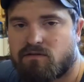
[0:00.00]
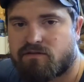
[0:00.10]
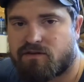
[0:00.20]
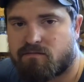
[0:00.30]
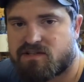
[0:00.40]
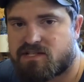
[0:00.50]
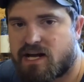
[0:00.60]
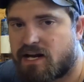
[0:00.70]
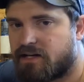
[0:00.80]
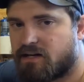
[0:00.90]

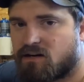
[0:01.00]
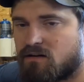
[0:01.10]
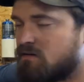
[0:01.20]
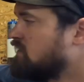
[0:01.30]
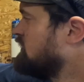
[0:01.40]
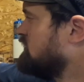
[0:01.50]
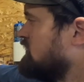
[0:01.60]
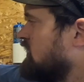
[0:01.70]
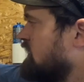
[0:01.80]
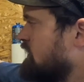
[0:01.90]
thermostat here
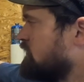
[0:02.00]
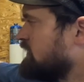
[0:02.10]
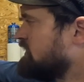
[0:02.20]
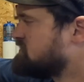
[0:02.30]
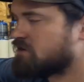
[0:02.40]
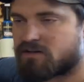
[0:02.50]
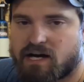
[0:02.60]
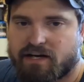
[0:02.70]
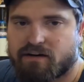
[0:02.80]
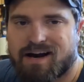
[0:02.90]
that reads
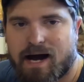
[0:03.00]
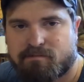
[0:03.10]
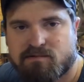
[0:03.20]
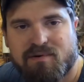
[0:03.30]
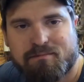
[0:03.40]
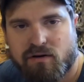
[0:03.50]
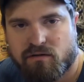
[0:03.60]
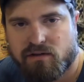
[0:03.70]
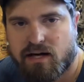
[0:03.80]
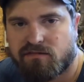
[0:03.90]
your optimum
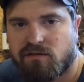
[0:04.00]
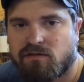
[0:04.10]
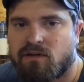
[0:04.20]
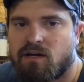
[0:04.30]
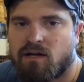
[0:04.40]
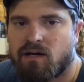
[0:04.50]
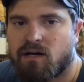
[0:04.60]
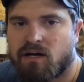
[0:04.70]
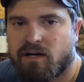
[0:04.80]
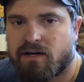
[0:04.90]
burn level
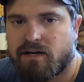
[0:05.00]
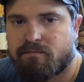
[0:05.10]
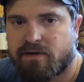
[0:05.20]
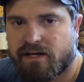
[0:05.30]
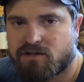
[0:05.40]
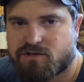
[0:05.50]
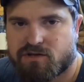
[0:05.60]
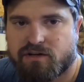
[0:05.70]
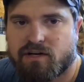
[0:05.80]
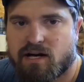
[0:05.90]
and making
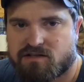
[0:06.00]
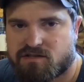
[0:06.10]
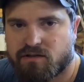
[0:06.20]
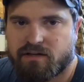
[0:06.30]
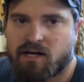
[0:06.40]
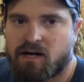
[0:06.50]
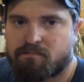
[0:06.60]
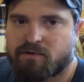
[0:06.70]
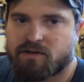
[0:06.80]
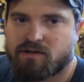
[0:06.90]
sure you're not sooting
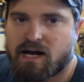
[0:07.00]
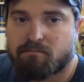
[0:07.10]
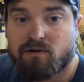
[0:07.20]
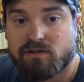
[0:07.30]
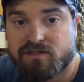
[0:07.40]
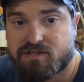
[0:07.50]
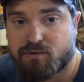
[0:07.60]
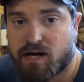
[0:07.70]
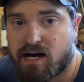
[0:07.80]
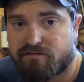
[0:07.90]
up or you're not burning
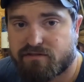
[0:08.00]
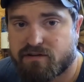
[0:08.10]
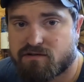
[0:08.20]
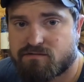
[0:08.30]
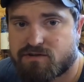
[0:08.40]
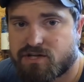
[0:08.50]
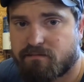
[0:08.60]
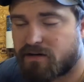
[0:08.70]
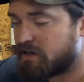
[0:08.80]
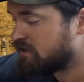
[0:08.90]
too hot for your
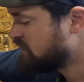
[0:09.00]
chimney.